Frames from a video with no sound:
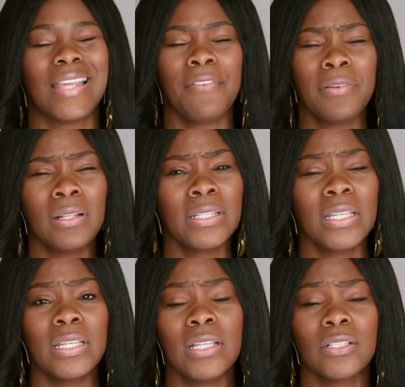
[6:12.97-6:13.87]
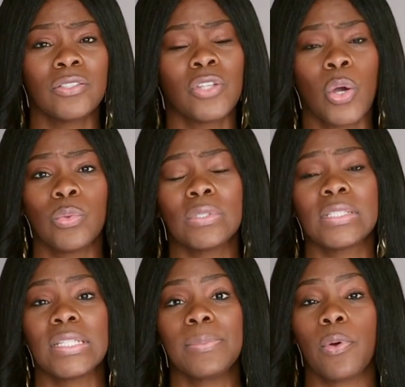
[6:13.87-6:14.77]
definitely don't
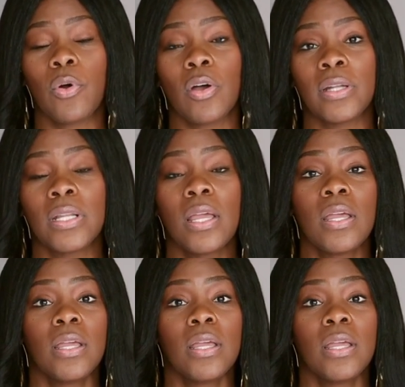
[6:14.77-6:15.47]
sleep on